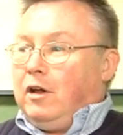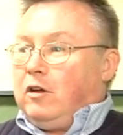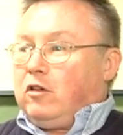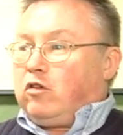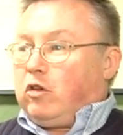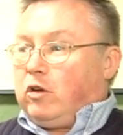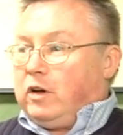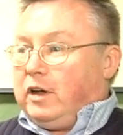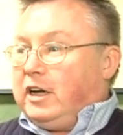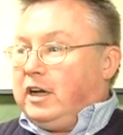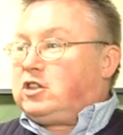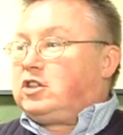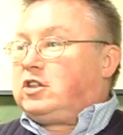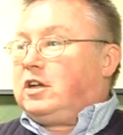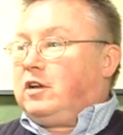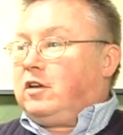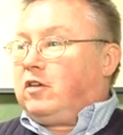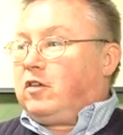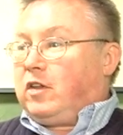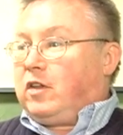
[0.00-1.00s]

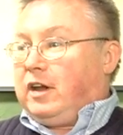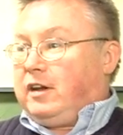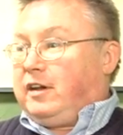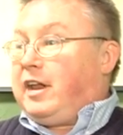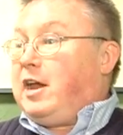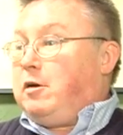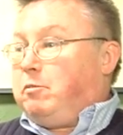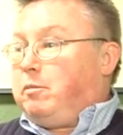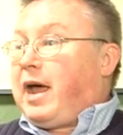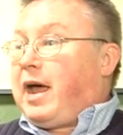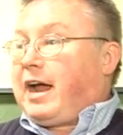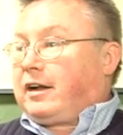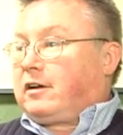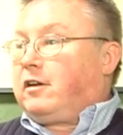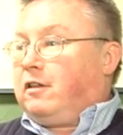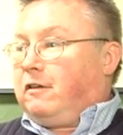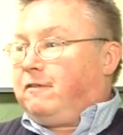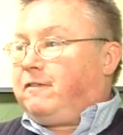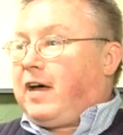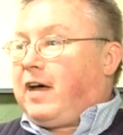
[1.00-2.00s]
traditions that date back to
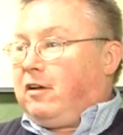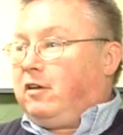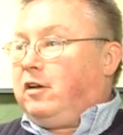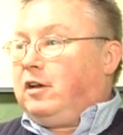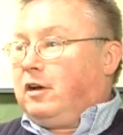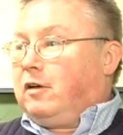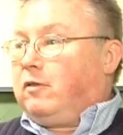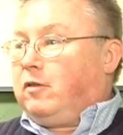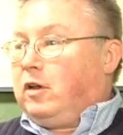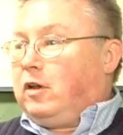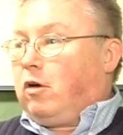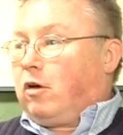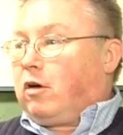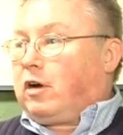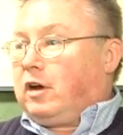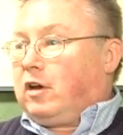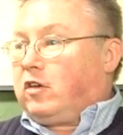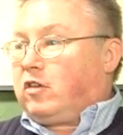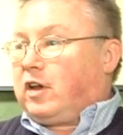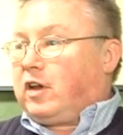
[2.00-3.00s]
the founding of the
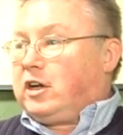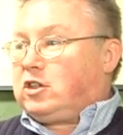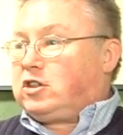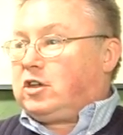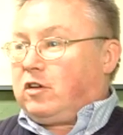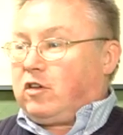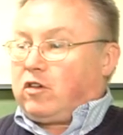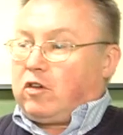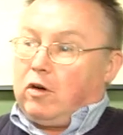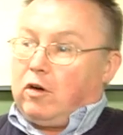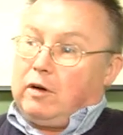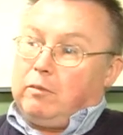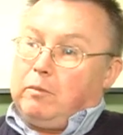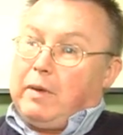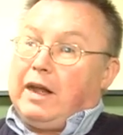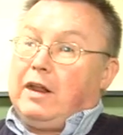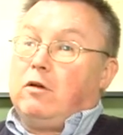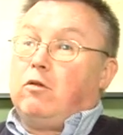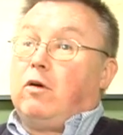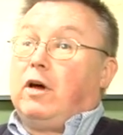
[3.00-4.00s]
organization. So in
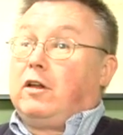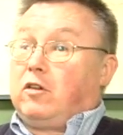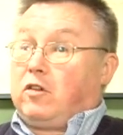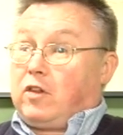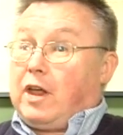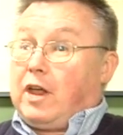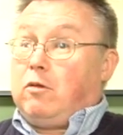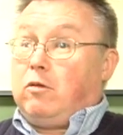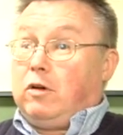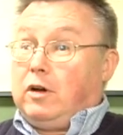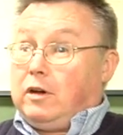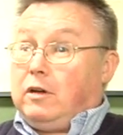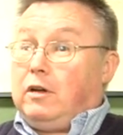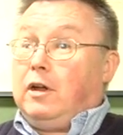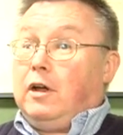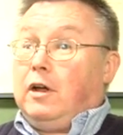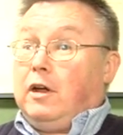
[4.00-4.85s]
many ways, they would